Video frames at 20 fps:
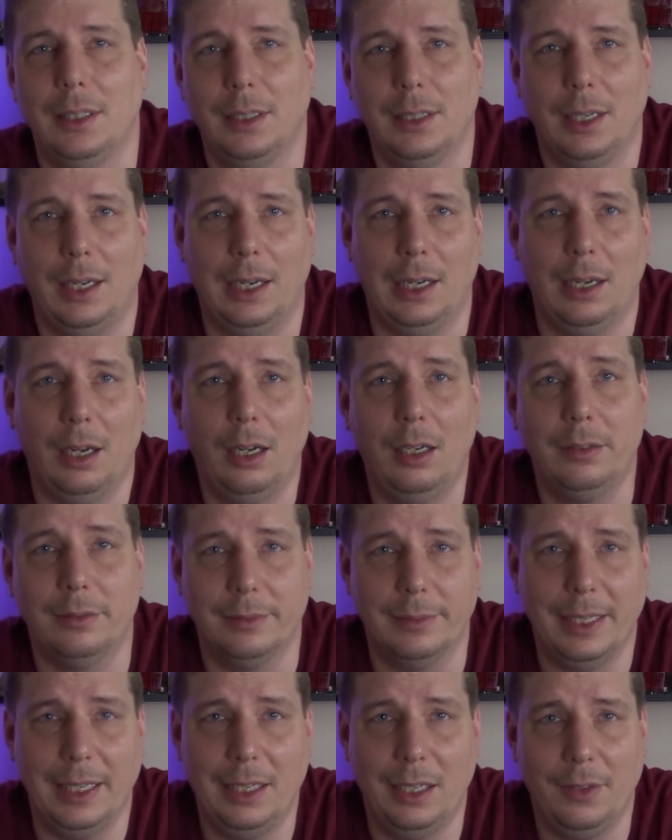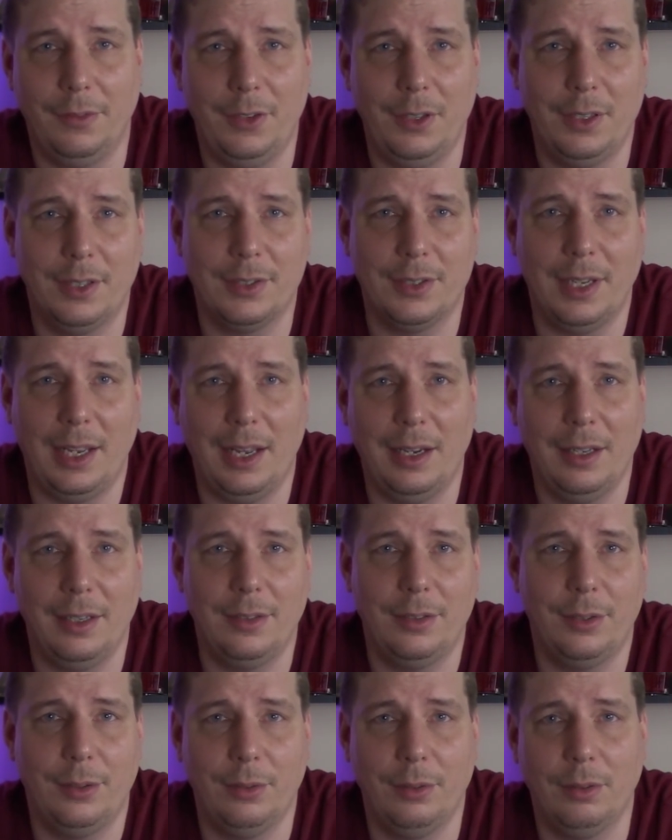And if you
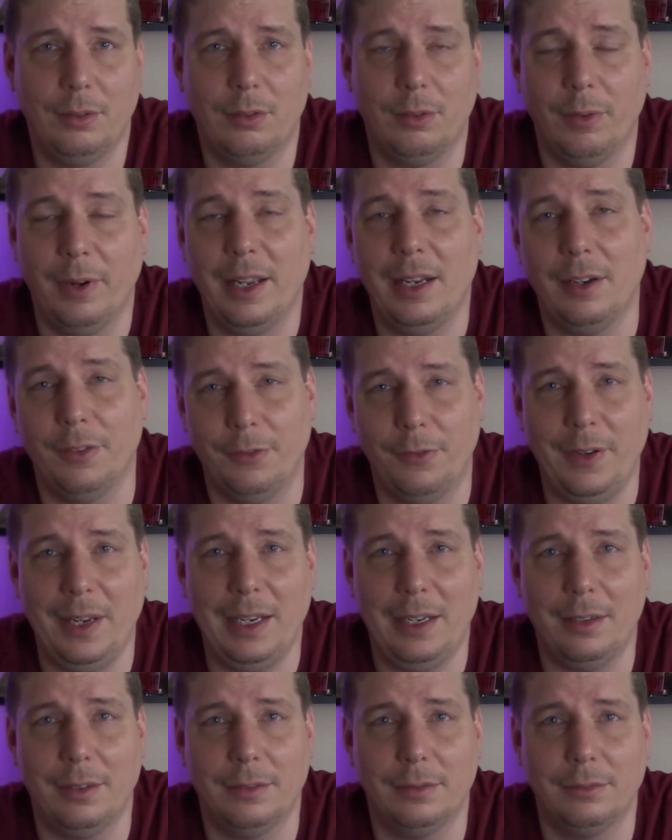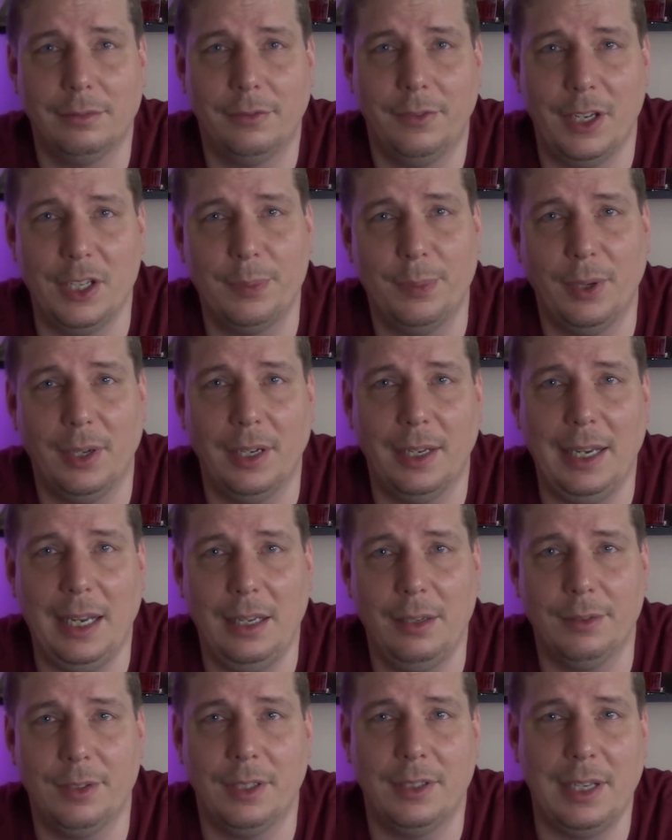decided to create a fake Facebook
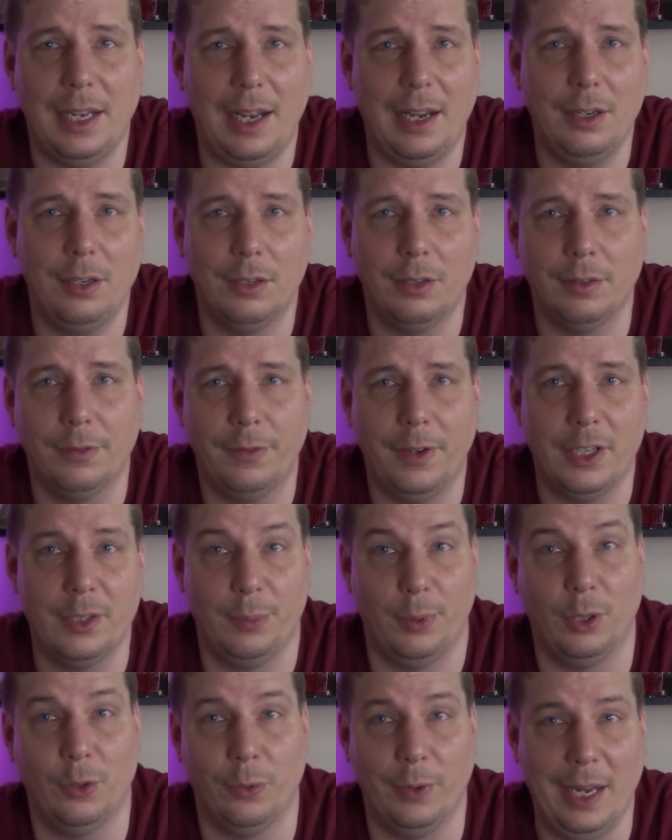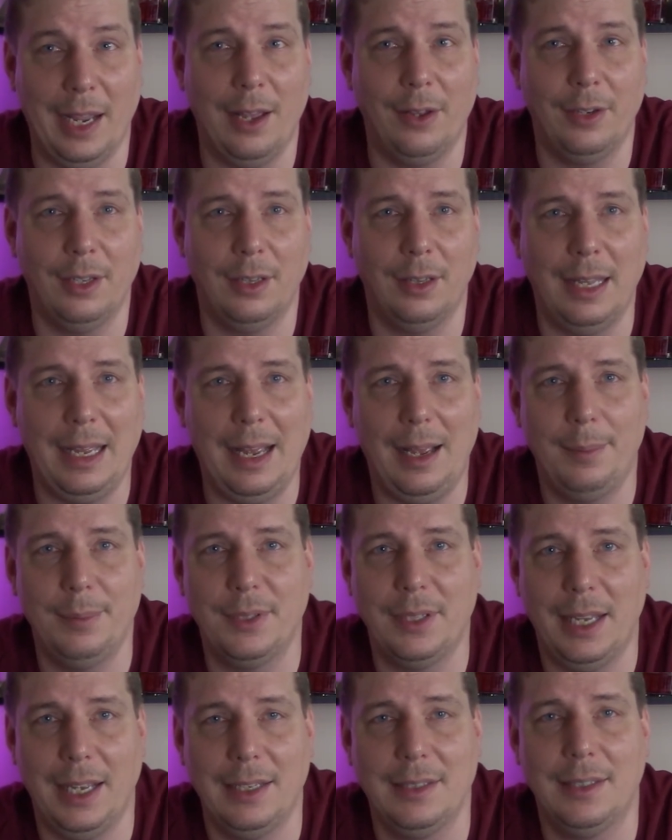account to tie your Facebook Reality
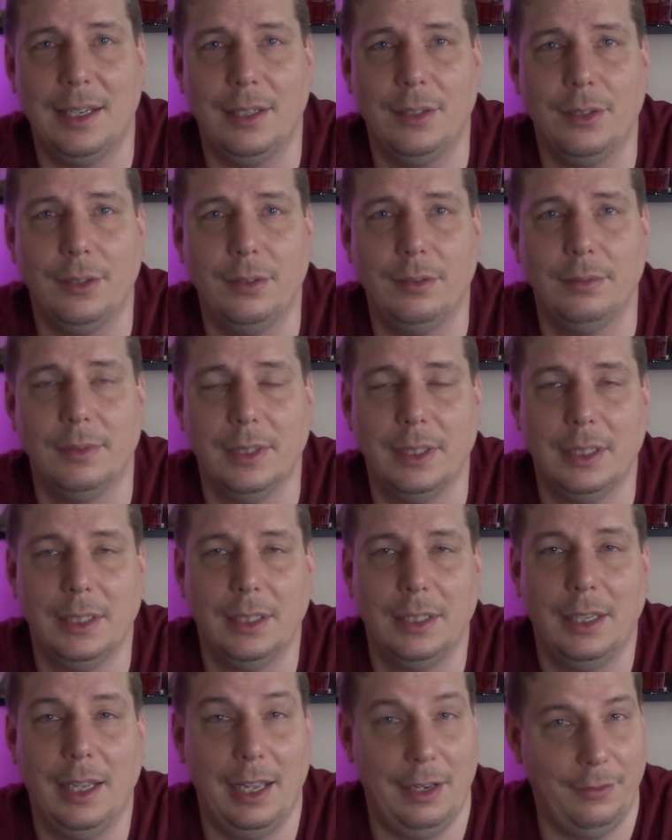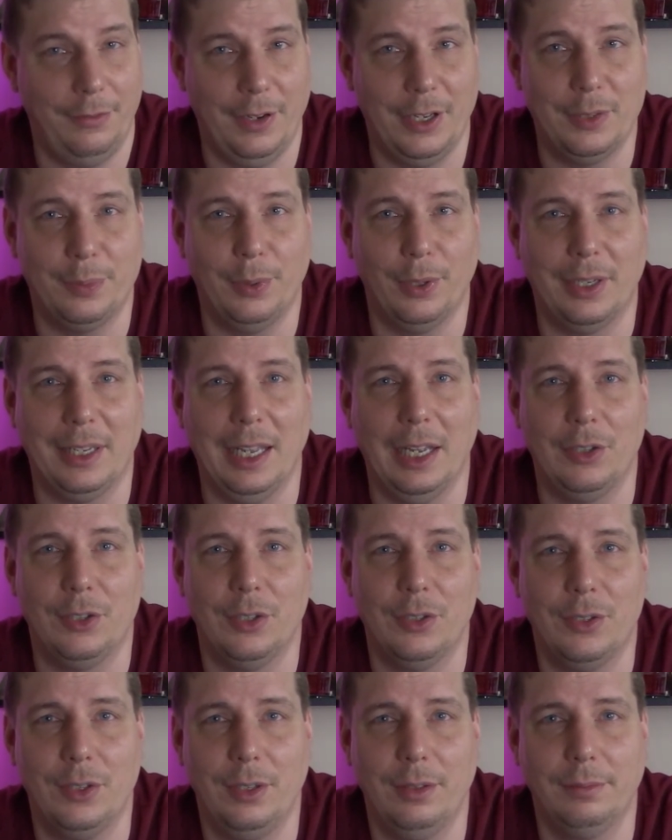Labs headset to, and Facebook
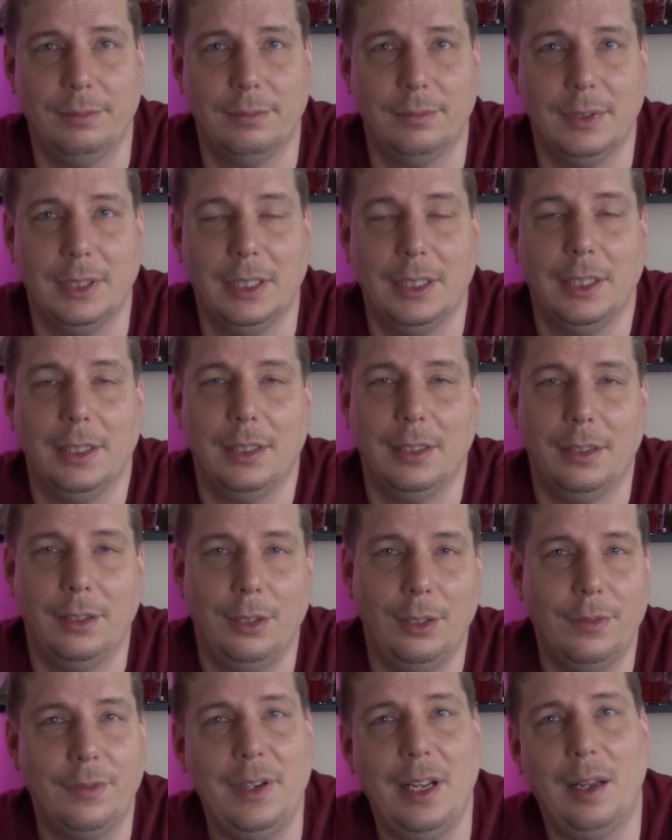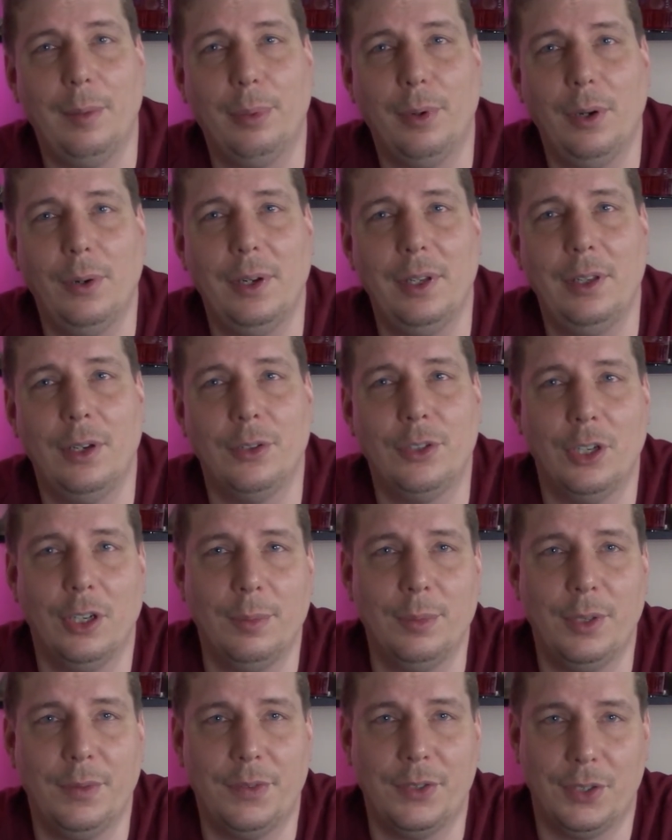catches you, you've now broken their
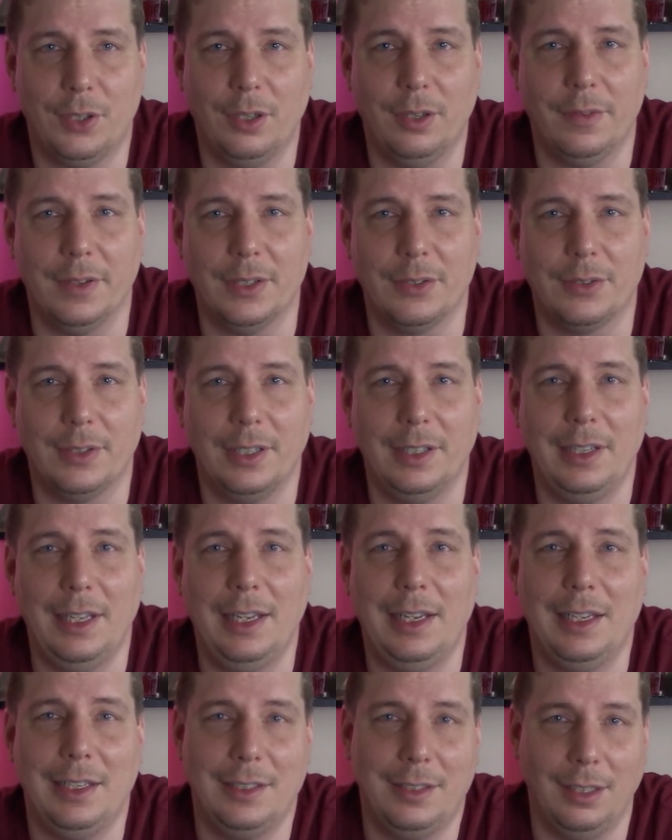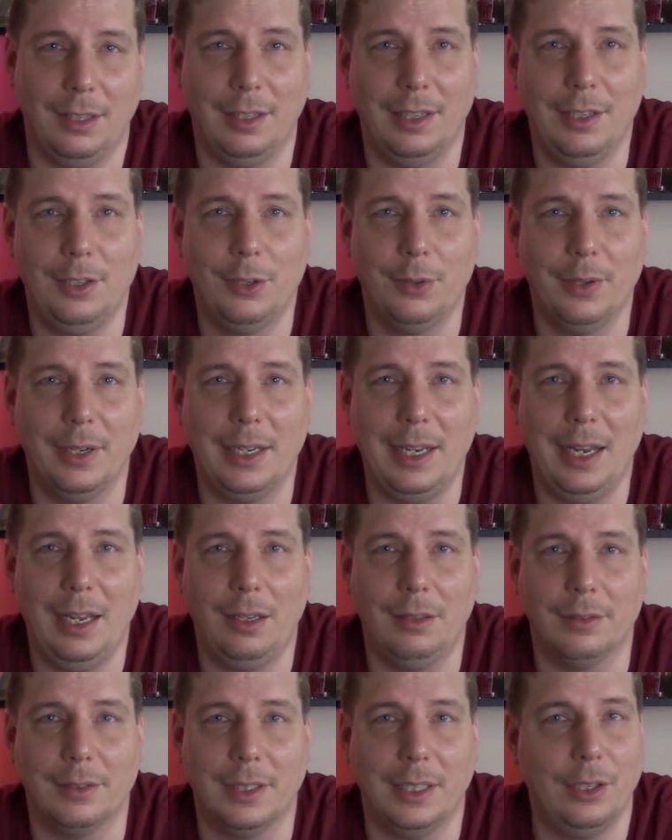terms of service, and they can delete your
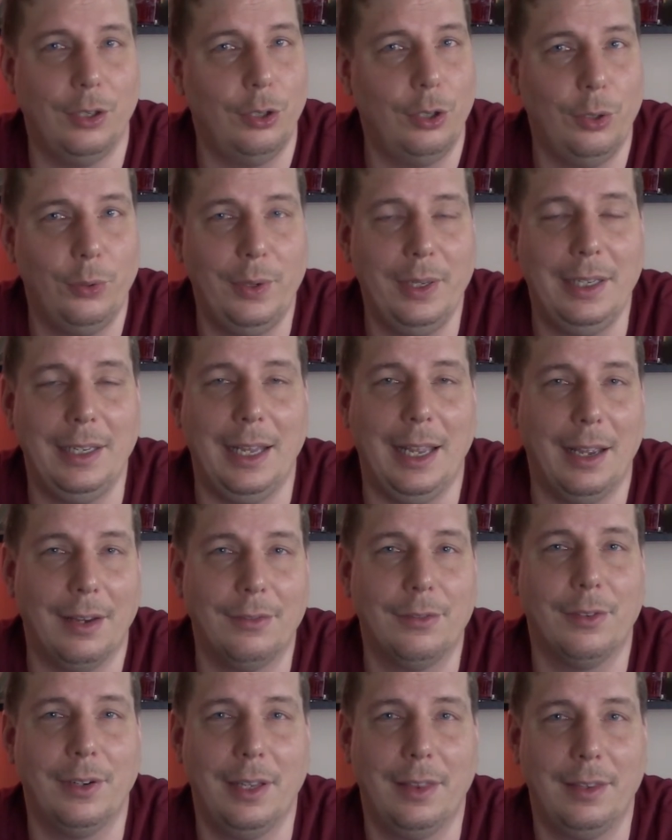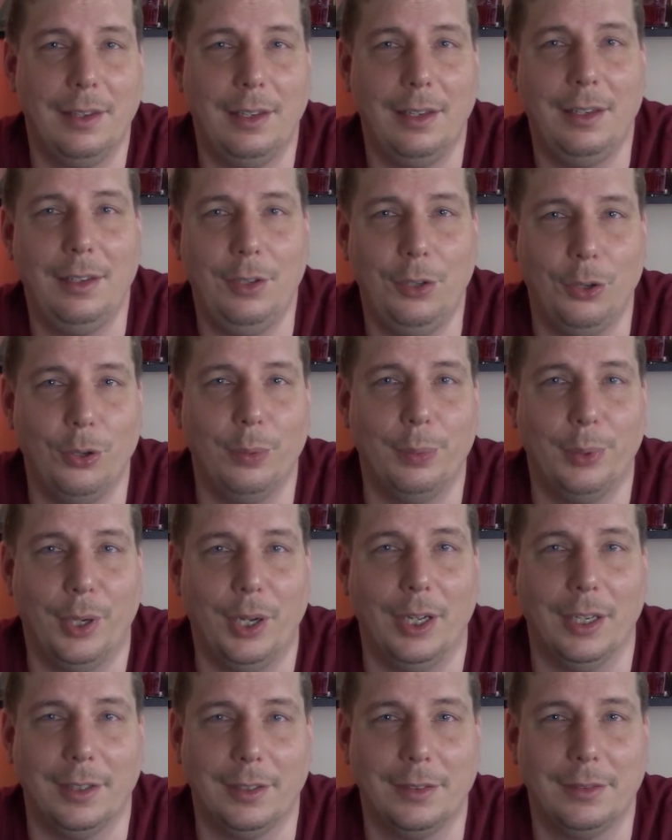account, including everything you
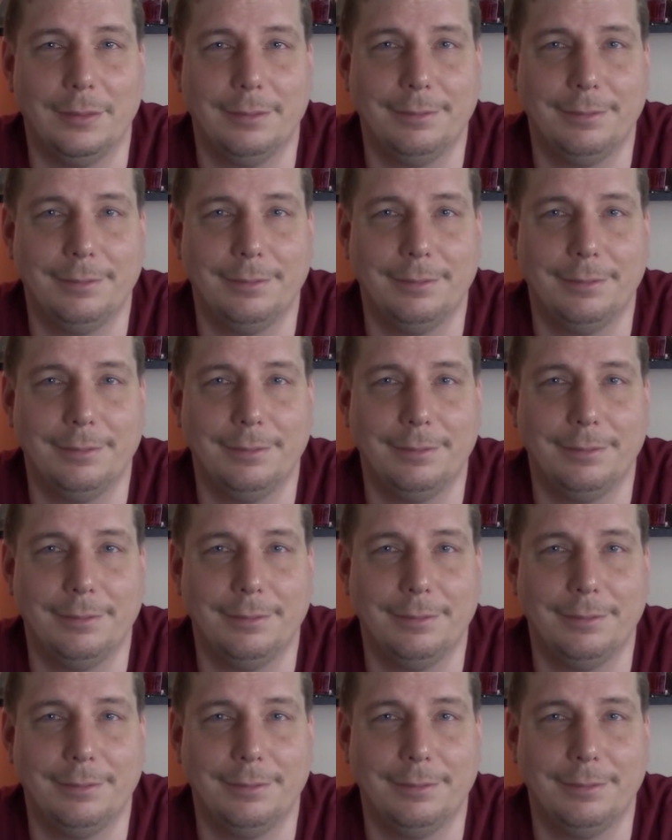bought.